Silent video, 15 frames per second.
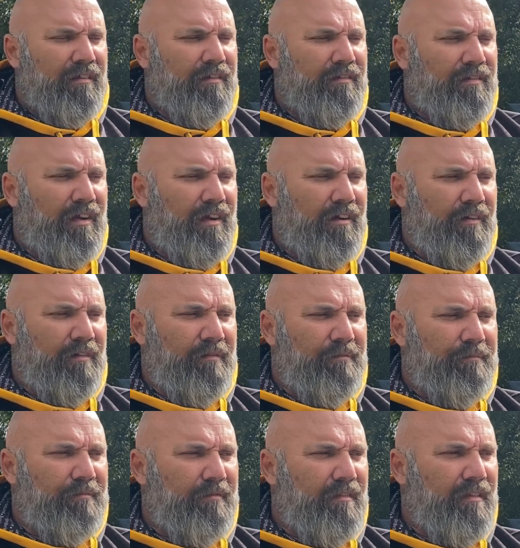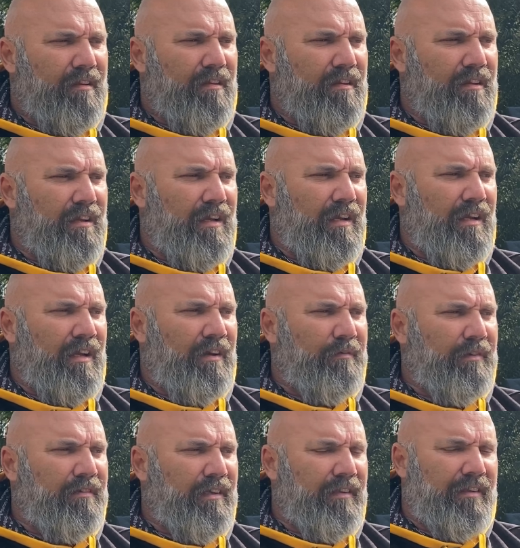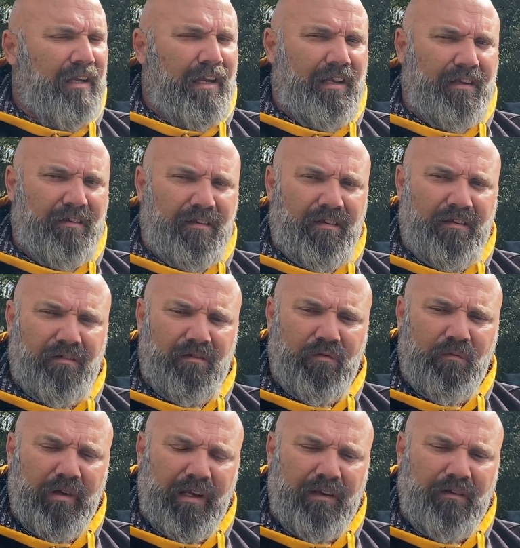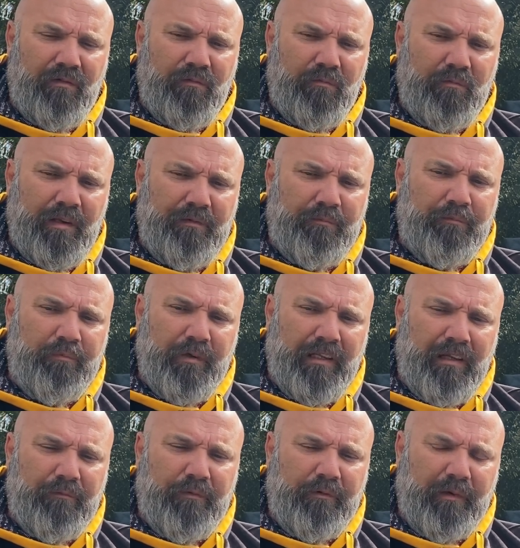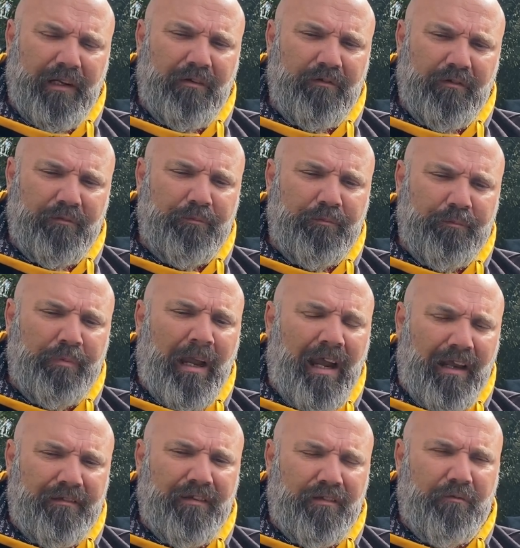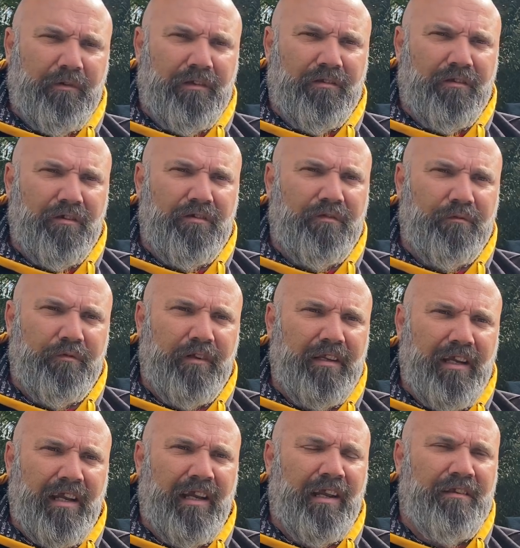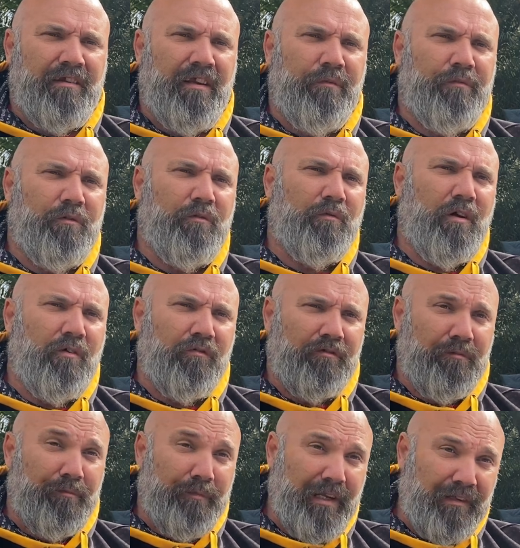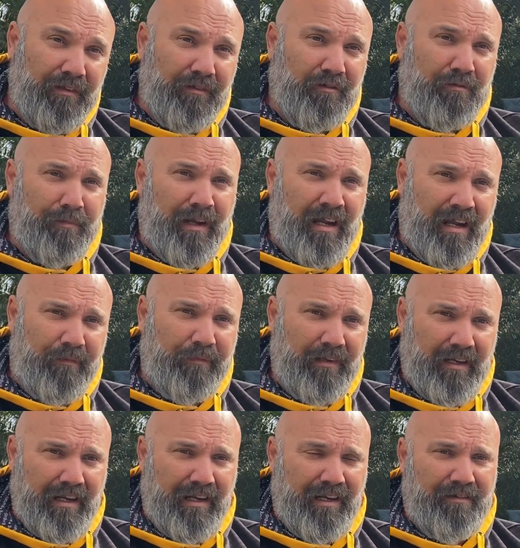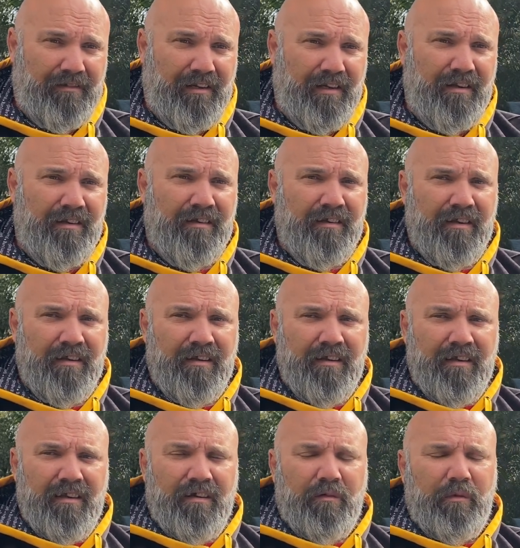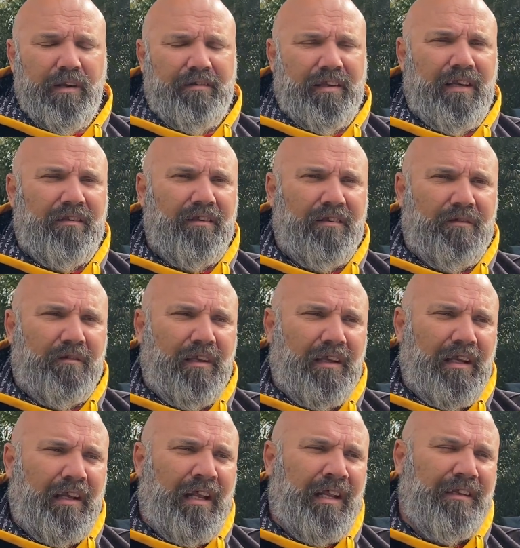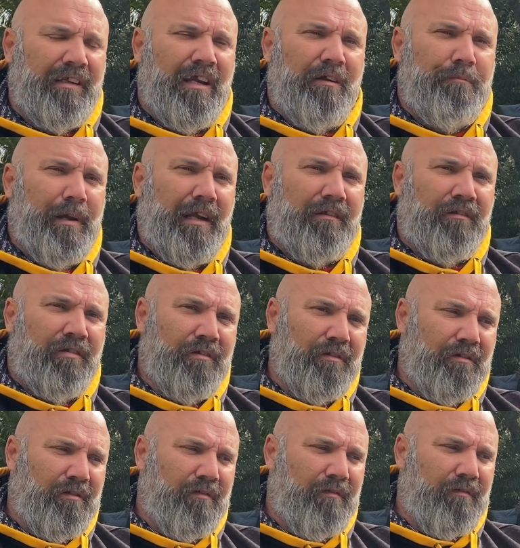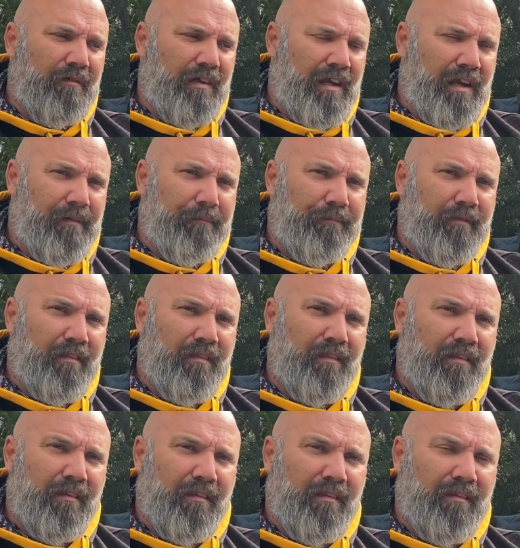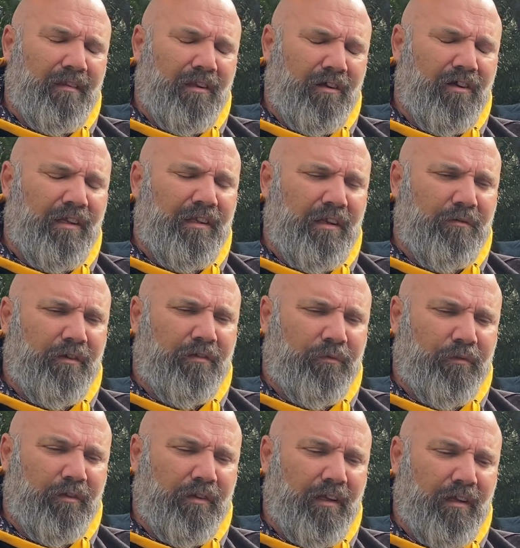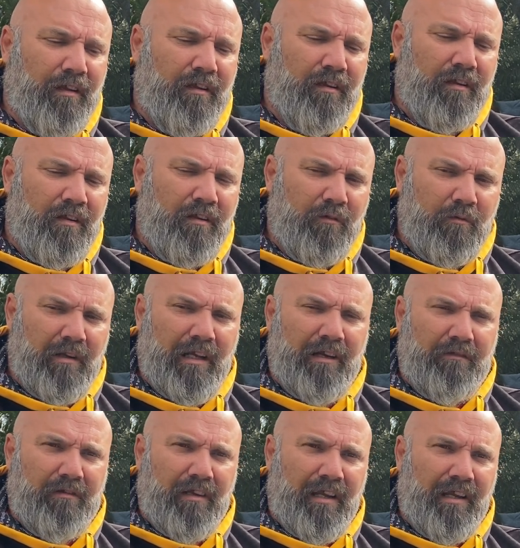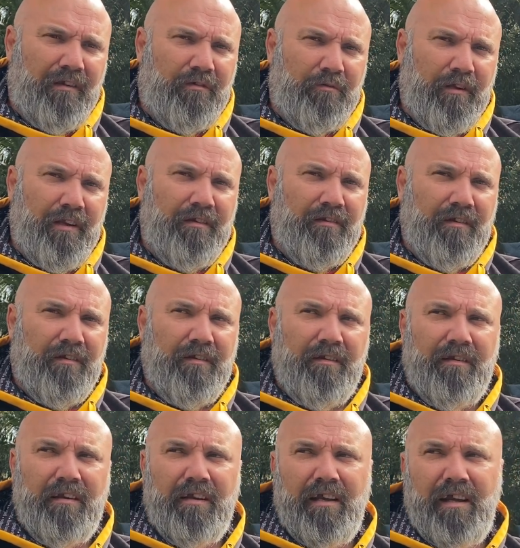So, having said that, when it was passed as a resolution for the AAG, for a role to me to do on behalf of the AAG, we sent it. It had to go back to the idea was for the Relandra Lakes region,